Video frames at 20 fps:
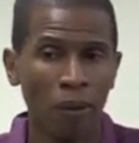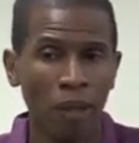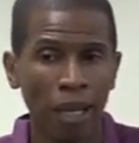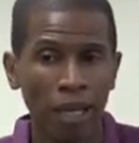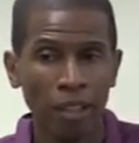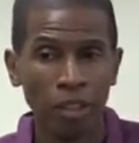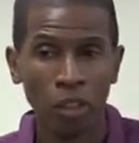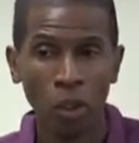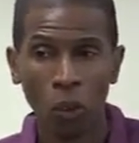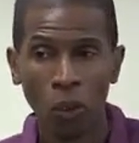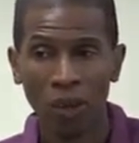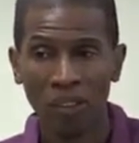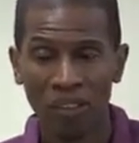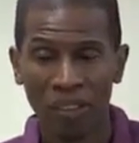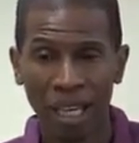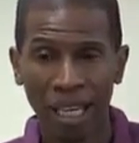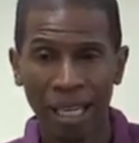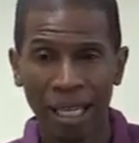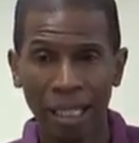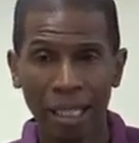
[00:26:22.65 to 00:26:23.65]
And doing
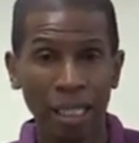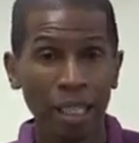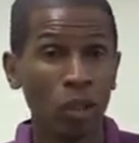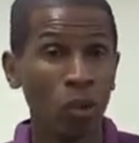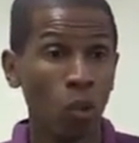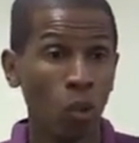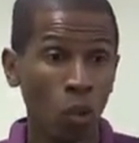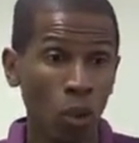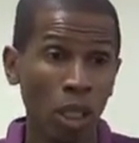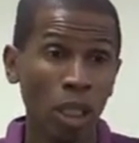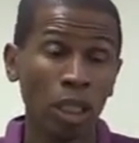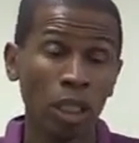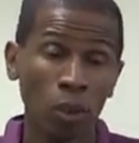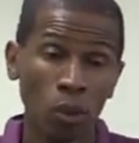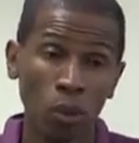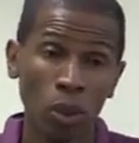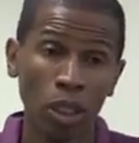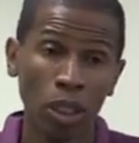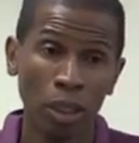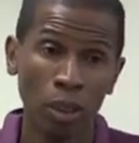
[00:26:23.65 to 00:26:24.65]
that, it
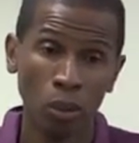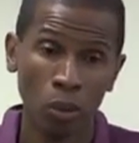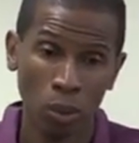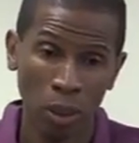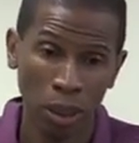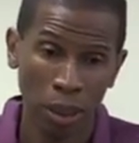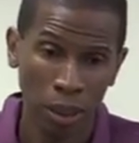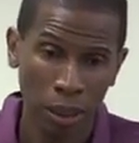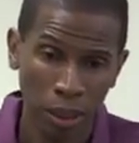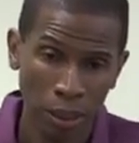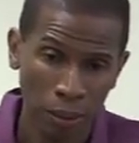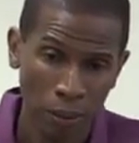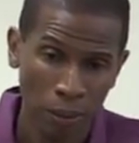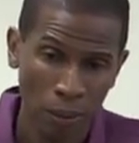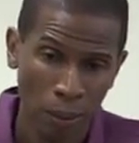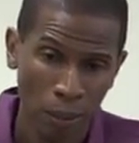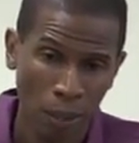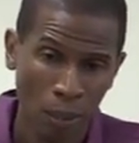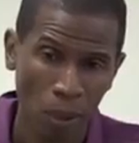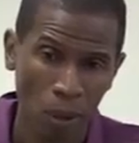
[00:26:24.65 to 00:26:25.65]
really
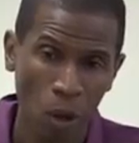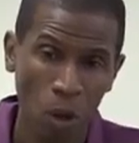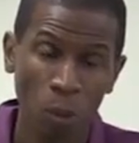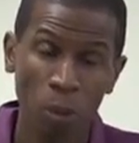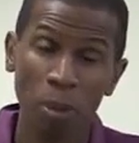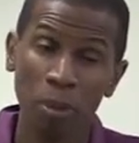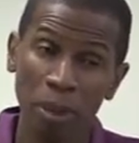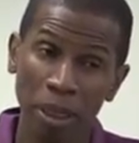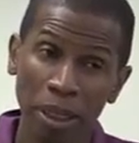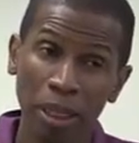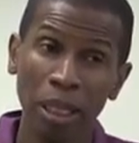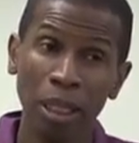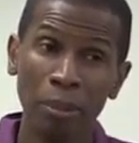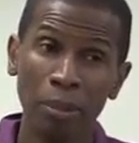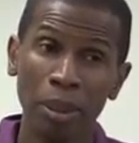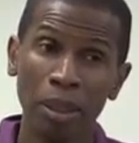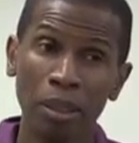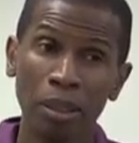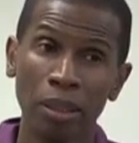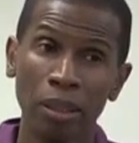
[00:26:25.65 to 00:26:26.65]
opened me
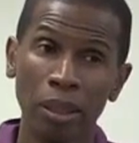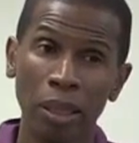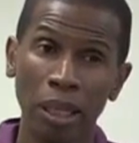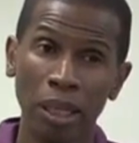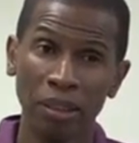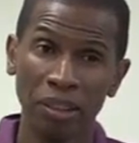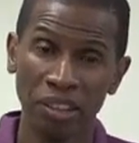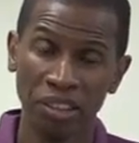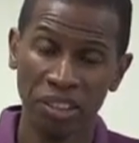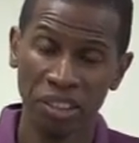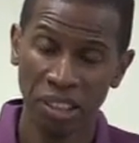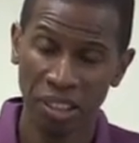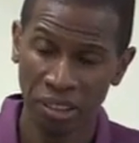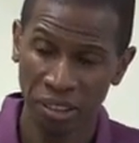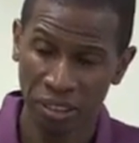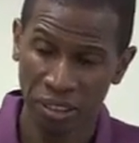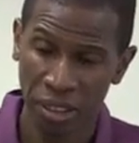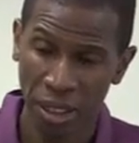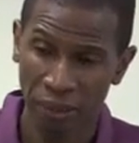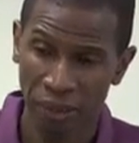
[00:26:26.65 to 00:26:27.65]
up at the
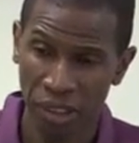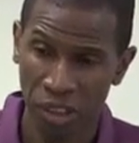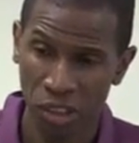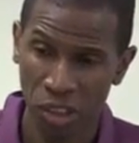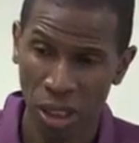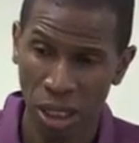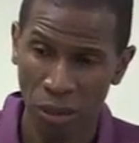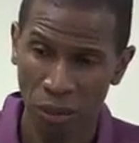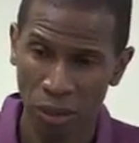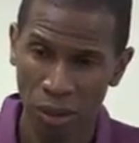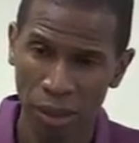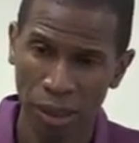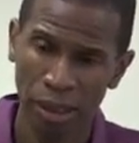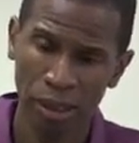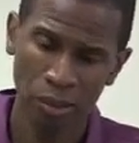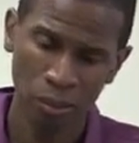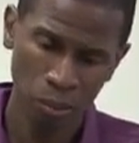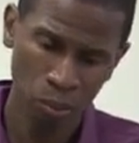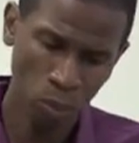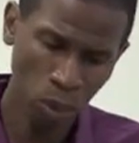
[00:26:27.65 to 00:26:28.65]
sixth and seventh chakra.
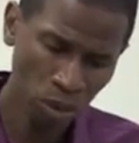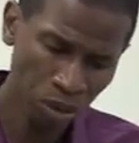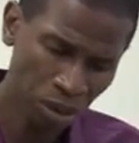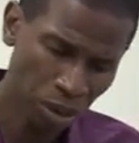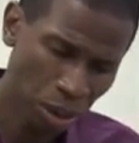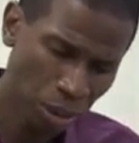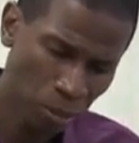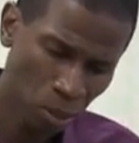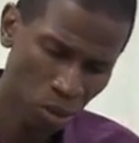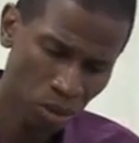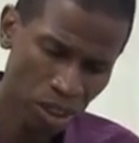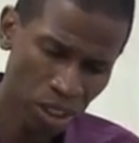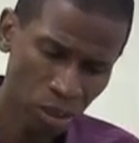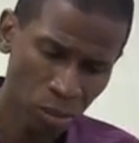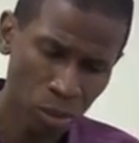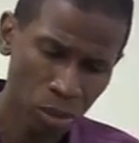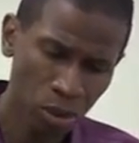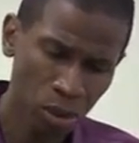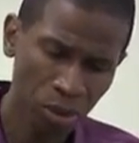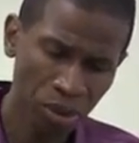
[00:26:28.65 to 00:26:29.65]
In most
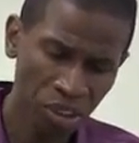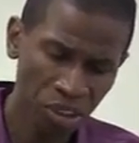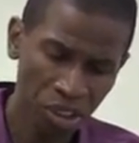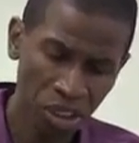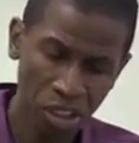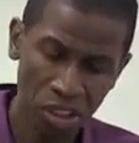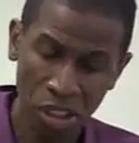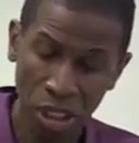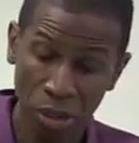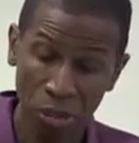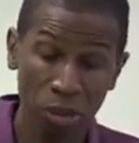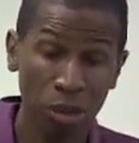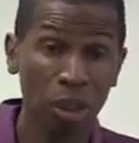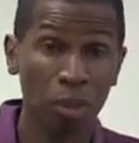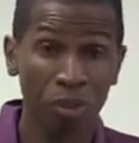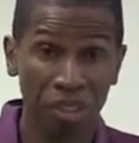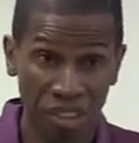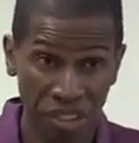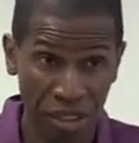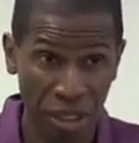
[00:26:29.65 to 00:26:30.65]
cases, when you deal with the sixth chakra, you're
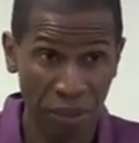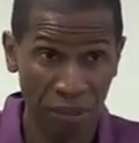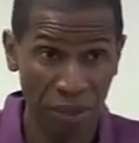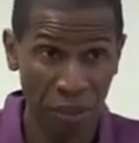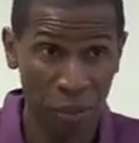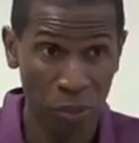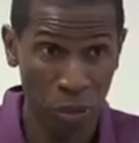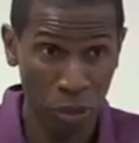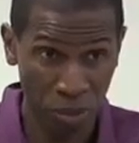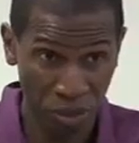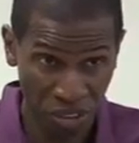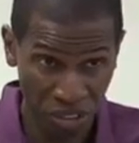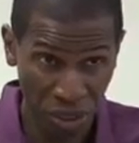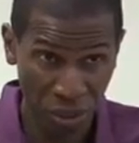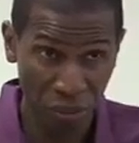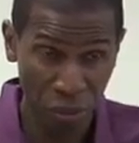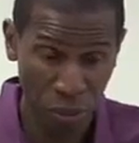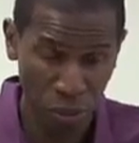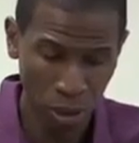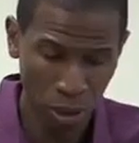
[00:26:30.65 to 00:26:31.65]
dealing with the seven. When you deal with the
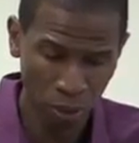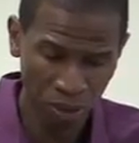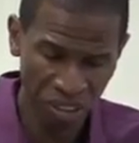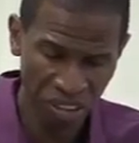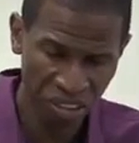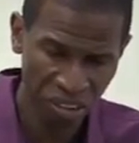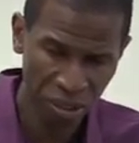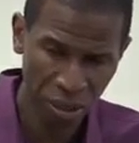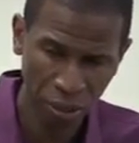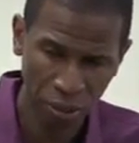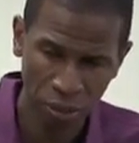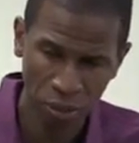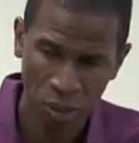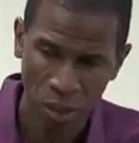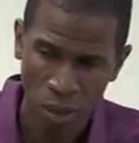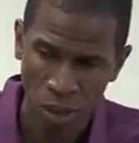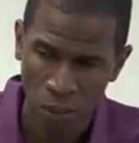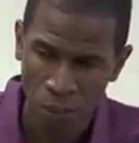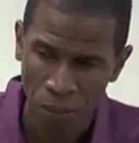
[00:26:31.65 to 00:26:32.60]
seven, you're dealing with the sixth.